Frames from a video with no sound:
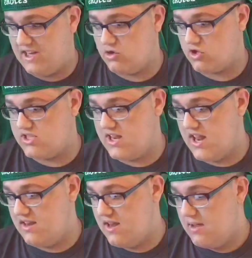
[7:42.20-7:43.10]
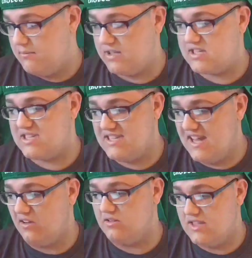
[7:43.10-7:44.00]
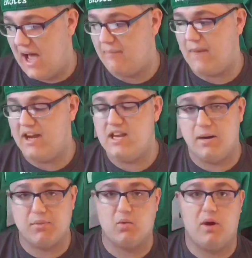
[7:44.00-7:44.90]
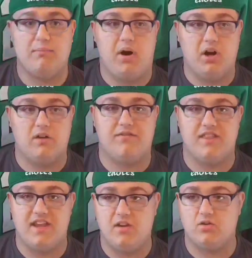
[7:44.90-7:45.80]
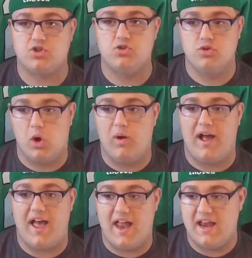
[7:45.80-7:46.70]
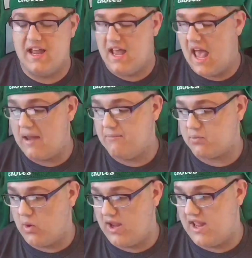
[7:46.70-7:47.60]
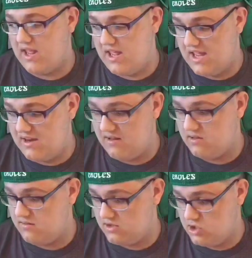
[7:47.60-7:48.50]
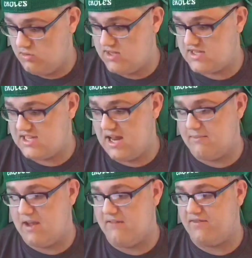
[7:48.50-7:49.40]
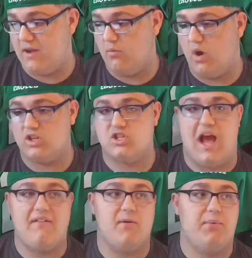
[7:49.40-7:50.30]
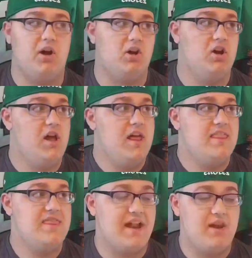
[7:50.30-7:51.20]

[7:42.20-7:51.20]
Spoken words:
had interested in, but still not my number one punter for the Eagles to go ahead and bring in to this team if they want to have a punter